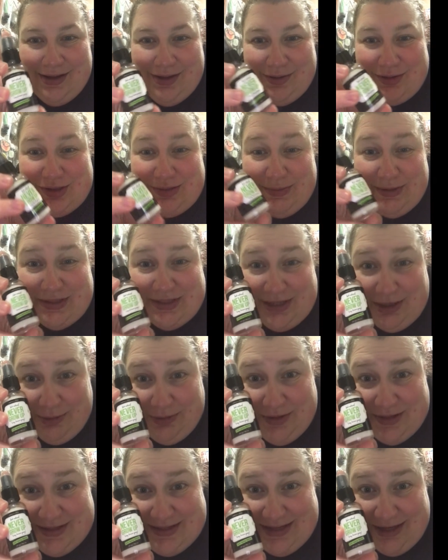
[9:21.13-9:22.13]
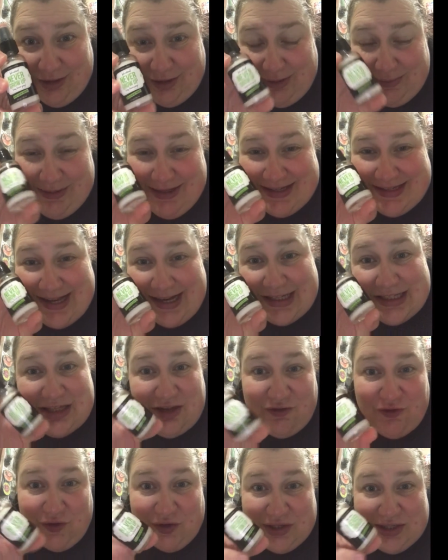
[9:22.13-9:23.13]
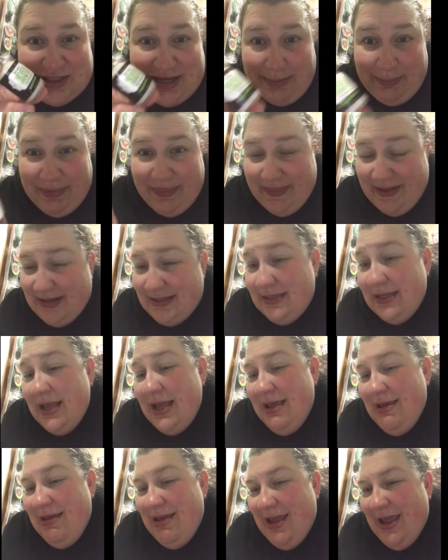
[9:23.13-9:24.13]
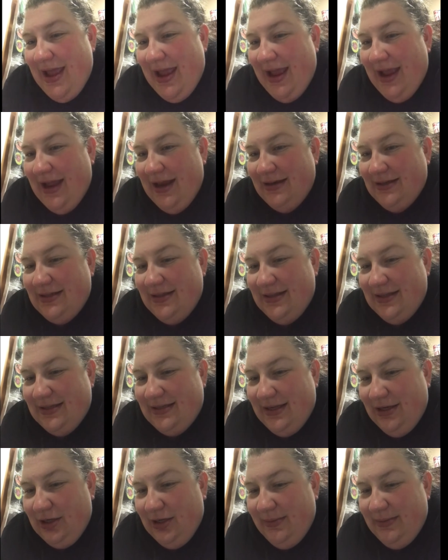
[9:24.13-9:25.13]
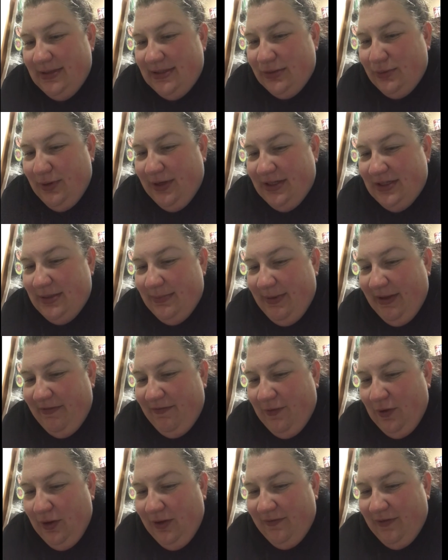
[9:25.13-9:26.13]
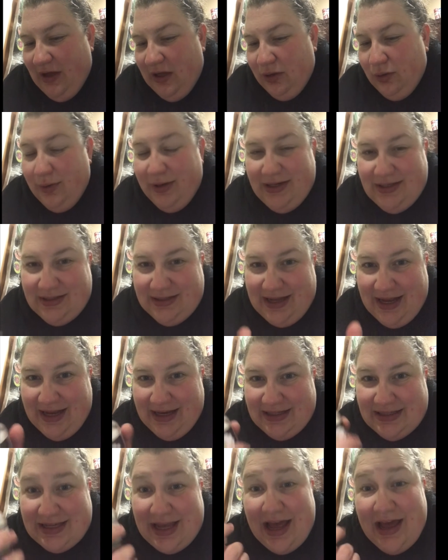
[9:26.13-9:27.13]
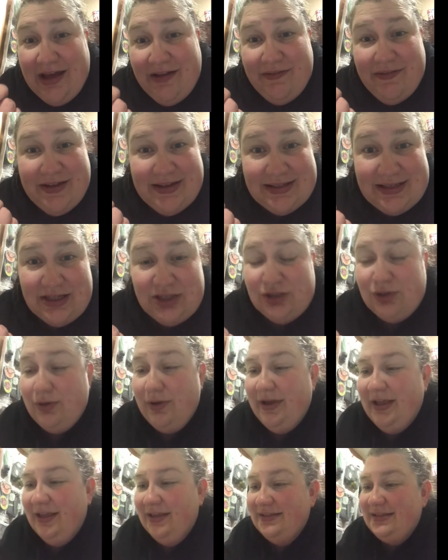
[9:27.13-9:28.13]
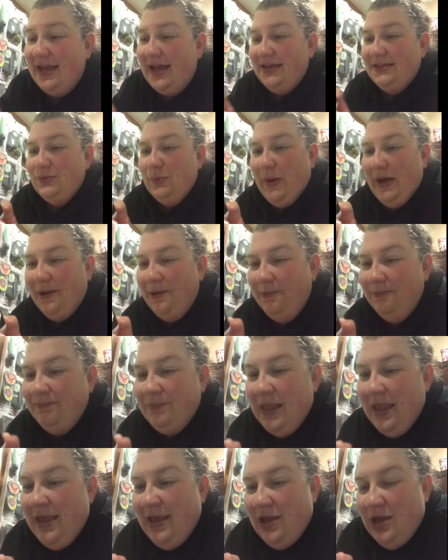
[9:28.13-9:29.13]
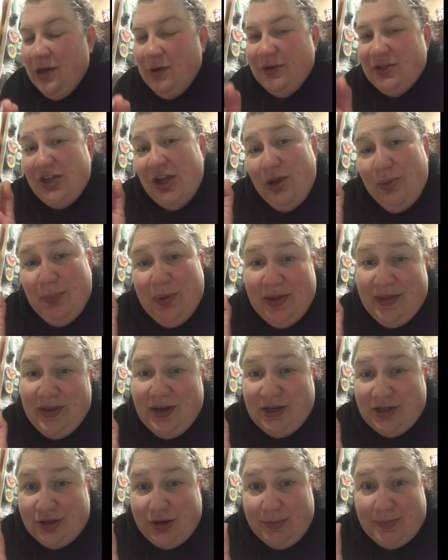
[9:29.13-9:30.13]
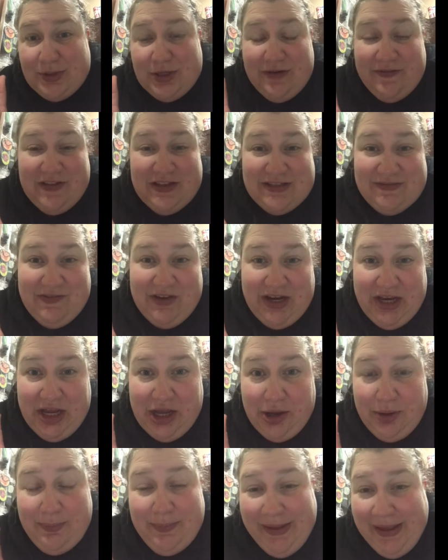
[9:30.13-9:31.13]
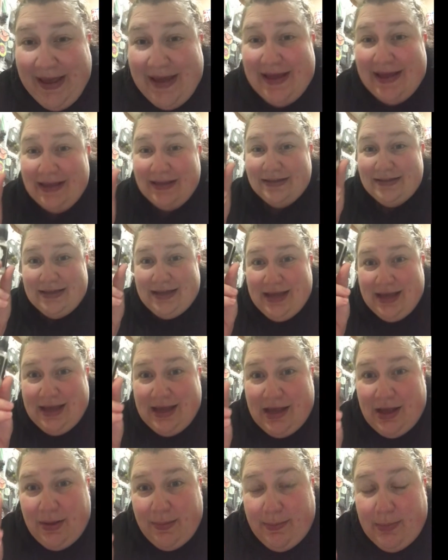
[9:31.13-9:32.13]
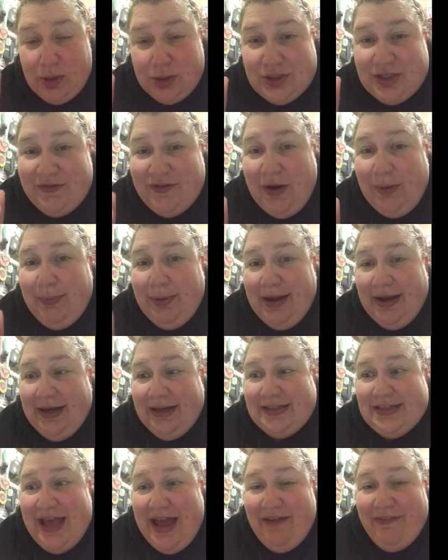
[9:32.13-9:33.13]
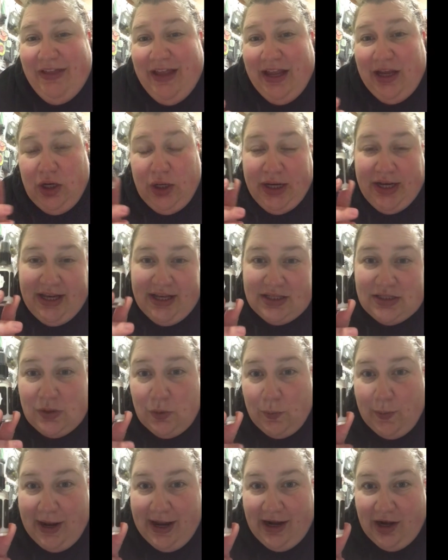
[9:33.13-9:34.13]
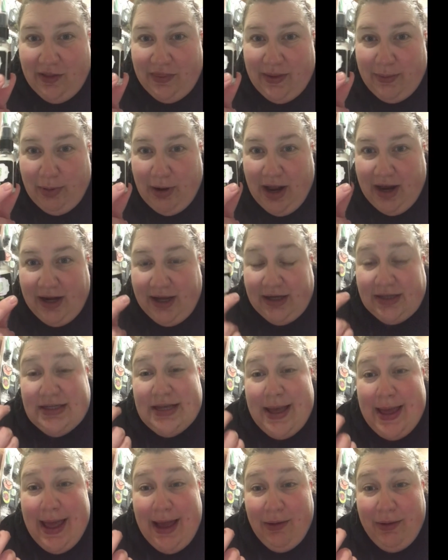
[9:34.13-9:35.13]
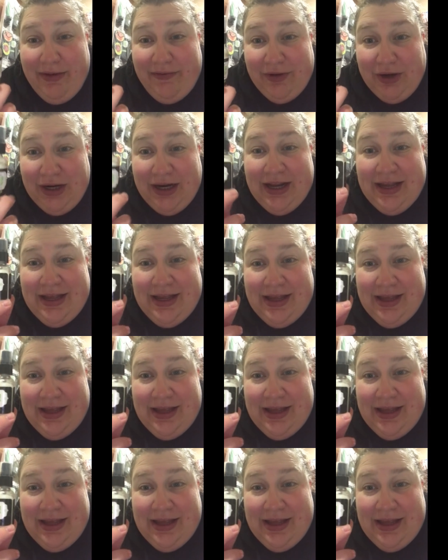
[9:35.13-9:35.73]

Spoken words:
which I'm going to start with the serum, because that's the first step in this. And the serum is going to be full of all kinds of essential oils as well, which I'll put in the description of this video, because most of our products have the ingredients right on the product. However,